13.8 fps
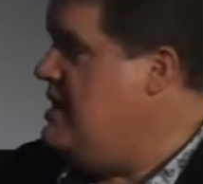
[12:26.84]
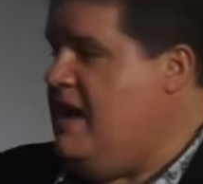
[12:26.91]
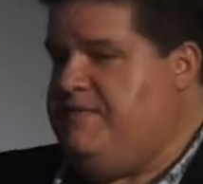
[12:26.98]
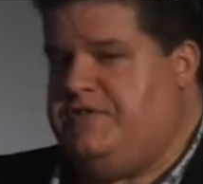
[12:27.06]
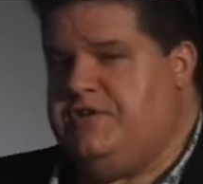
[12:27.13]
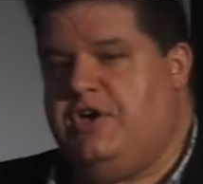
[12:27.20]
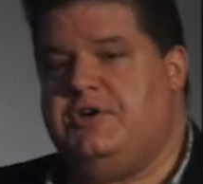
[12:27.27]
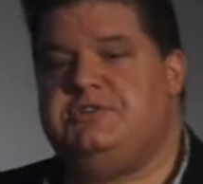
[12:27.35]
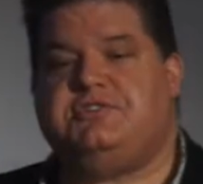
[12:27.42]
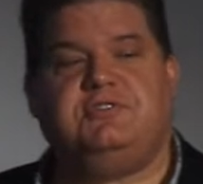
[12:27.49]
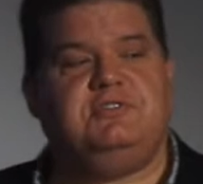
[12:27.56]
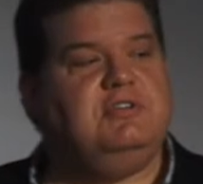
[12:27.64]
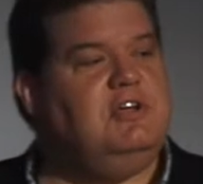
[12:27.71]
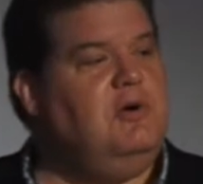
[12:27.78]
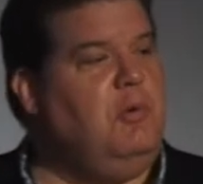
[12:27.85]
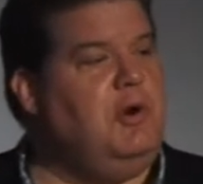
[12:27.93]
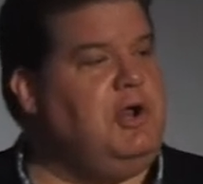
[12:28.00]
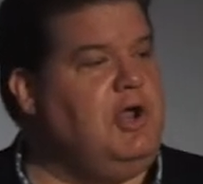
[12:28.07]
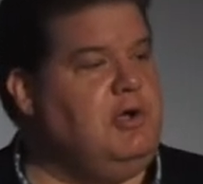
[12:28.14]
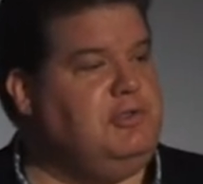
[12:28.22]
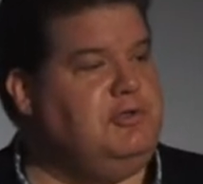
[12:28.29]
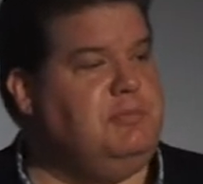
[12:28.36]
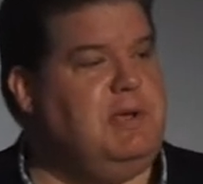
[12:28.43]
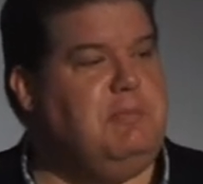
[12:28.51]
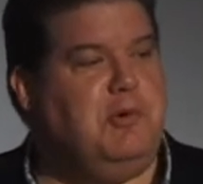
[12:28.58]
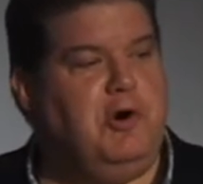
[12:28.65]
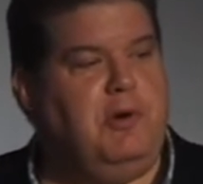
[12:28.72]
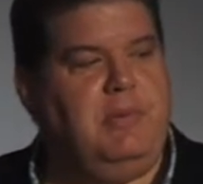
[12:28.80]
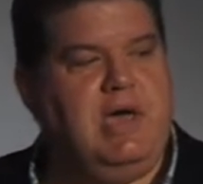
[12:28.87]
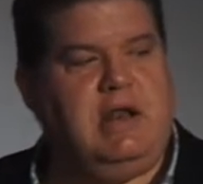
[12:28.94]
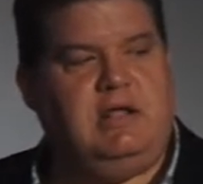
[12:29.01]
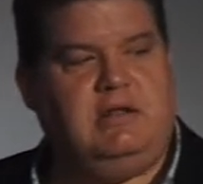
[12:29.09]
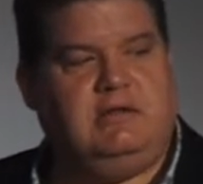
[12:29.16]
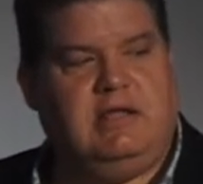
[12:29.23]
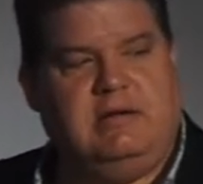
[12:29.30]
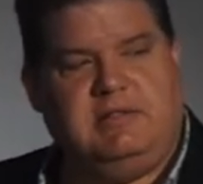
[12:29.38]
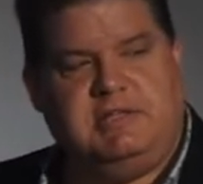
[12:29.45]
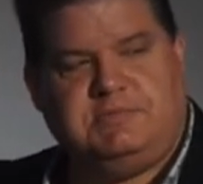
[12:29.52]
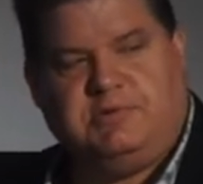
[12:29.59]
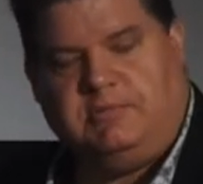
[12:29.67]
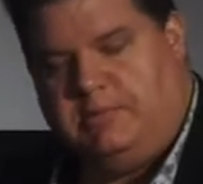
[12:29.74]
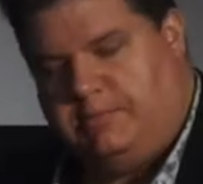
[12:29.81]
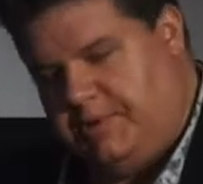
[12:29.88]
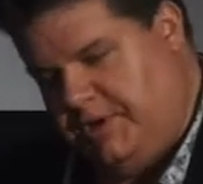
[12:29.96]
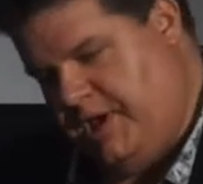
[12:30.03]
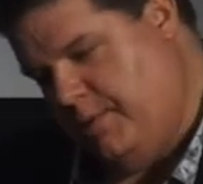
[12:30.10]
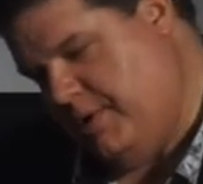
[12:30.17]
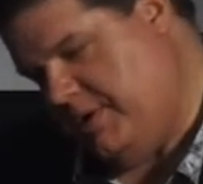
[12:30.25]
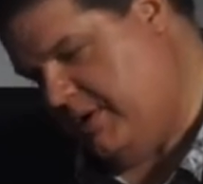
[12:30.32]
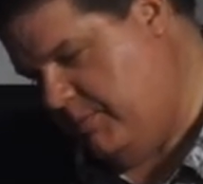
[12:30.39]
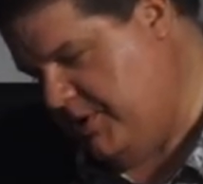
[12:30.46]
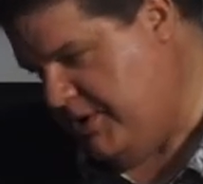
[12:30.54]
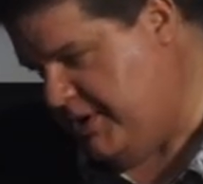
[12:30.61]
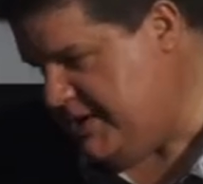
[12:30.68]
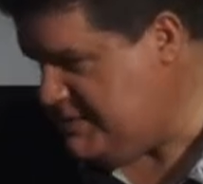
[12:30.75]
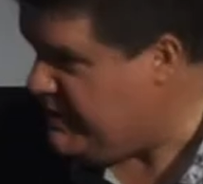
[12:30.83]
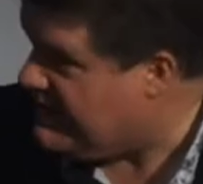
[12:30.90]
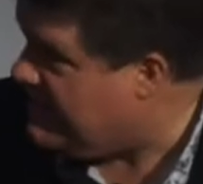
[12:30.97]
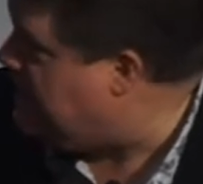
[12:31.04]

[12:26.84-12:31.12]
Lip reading: And for those that want to know a little bit more about it, and there's probably no one, I'll be honest. But